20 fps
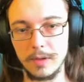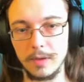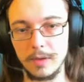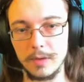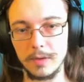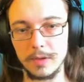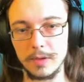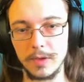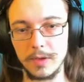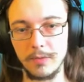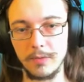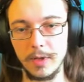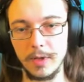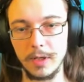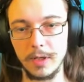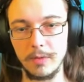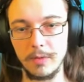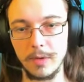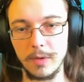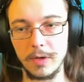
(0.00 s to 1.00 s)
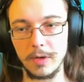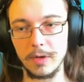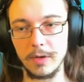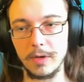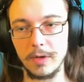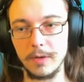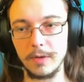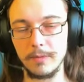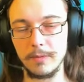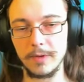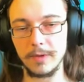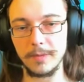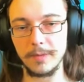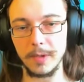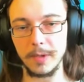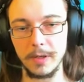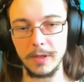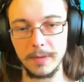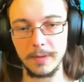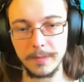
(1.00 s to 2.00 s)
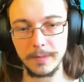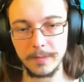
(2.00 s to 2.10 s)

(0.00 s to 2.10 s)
There's three in the water with me.